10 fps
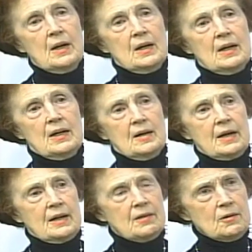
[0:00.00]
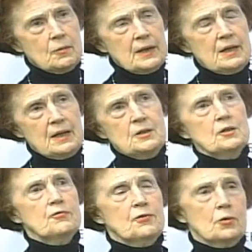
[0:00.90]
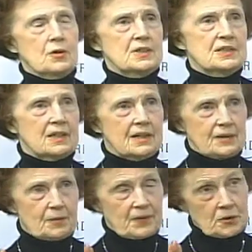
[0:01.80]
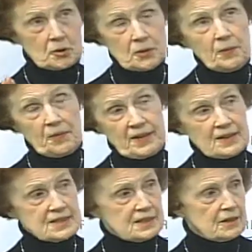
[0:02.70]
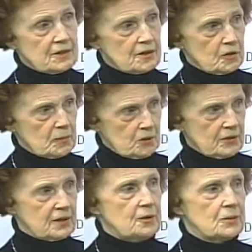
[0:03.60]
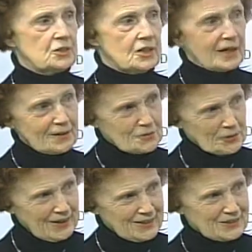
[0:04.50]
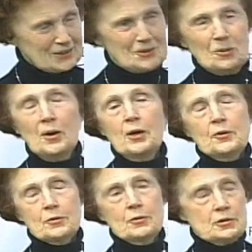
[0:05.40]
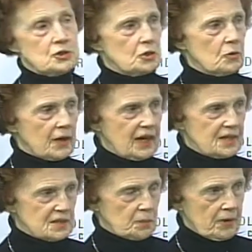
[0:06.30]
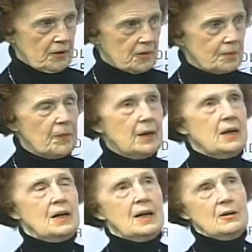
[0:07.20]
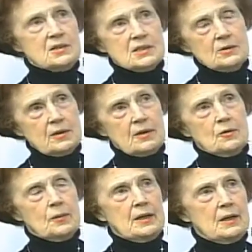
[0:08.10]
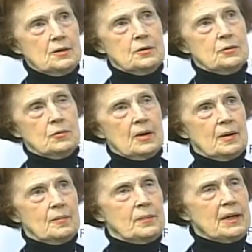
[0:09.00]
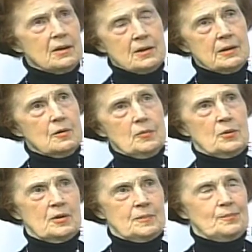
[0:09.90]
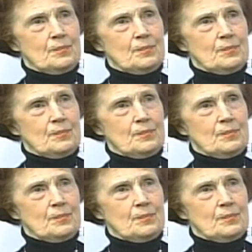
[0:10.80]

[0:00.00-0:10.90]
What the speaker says: I think we need to focus on the good things in our community, which I've tried to do through the Showcase Brainerd. I also think we need to be a little more